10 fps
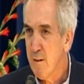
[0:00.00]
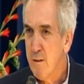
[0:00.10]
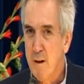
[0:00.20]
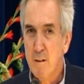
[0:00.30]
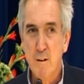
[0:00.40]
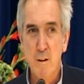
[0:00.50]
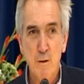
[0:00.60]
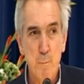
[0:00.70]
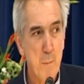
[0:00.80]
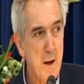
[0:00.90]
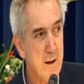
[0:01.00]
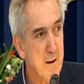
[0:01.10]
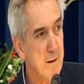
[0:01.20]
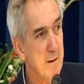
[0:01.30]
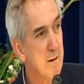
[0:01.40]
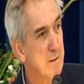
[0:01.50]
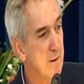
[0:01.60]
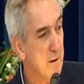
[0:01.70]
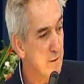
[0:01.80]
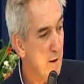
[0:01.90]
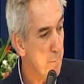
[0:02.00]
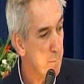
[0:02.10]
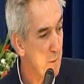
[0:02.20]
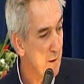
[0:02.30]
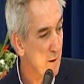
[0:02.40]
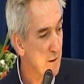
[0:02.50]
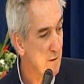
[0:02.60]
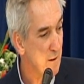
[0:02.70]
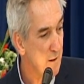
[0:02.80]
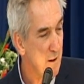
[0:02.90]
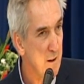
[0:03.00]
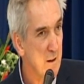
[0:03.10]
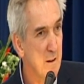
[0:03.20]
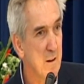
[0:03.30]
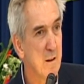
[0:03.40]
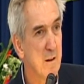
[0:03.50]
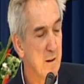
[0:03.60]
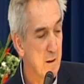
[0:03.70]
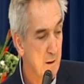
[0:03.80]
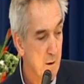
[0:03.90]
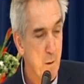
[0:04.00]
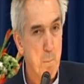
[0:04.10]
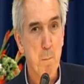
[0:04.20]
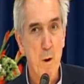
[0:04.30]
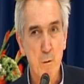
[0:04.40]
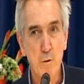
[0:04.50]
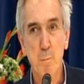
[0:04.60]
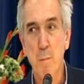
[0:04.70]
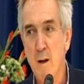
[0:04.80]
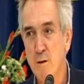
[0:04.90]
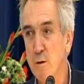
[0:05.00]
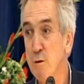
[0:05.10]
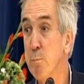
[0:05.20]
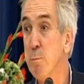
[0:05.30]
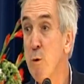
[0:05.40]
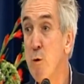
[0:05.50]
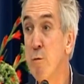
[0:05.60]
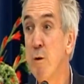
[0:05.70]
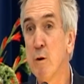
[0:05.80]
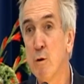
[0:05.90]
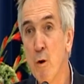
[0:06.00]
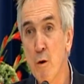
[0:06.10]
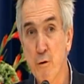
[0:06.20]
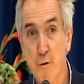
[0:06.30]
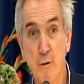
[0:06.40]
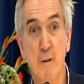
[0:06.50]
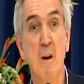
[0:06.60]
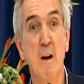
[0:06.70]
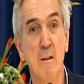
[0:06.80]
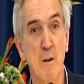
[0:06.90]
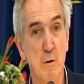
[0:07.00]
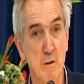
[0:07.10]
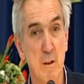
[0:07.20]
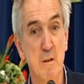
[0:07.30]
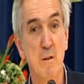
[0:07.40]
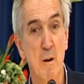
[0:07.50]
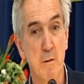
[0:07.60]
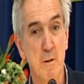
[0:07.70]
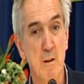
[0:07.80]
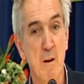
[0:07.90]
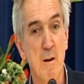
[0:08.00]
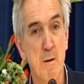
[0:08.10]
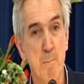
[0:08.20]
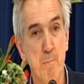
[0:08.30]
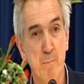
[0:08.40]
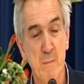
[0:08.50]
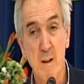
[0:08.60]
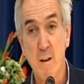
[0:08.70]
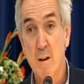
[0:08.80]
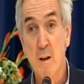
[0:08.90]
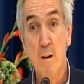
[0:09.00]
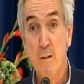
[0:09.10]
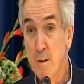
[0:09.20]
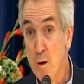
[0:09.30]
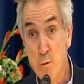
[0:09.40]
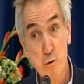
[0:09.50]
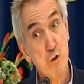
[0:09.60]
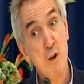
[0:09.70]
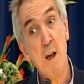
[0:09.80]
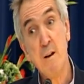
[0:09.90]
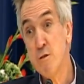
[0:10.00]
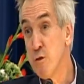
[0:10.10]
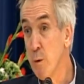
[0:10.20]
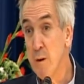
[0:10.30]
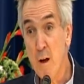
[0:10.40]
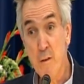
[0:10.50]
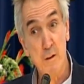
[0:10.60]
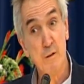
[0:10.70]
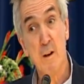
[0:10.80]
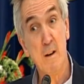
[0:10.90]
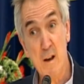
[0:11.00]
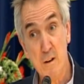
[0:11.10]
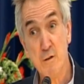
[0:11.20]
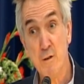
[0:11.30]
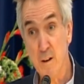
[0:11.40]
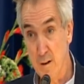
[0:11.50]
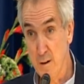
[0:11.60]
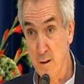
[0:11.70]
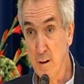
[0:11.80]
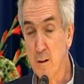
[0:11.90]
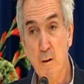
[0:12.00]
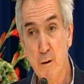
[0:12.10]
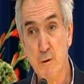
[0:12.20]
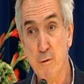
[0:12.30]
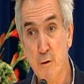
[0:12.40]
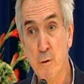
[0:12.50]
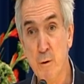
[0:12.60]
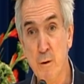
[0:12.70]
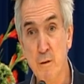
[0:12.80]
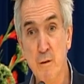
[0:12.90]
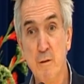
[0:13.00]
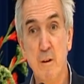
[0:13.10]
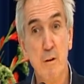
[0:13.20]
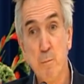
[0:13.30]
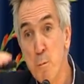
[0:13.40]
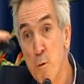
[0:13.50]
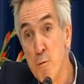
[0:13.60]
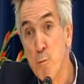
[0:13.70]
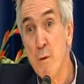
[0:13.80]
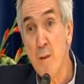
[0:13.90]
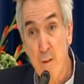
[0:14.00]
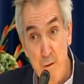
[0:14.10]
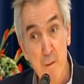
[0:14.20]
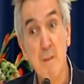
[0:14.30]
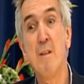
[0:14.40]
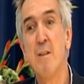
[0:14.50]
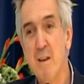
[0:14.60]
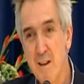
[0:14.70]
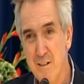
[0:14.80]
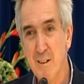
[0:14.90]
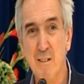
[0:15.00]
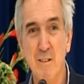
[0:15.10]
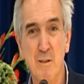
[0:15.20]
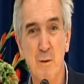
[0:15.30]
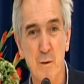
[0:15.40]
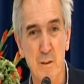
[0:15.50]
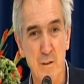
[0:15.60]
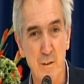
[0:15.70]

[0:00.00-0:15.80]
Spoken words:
They're disobeying DSM and ICD. Most patients move across the diagnoses over time. They don't change to another psychiatric class of disorders. They just move within the eating disorders.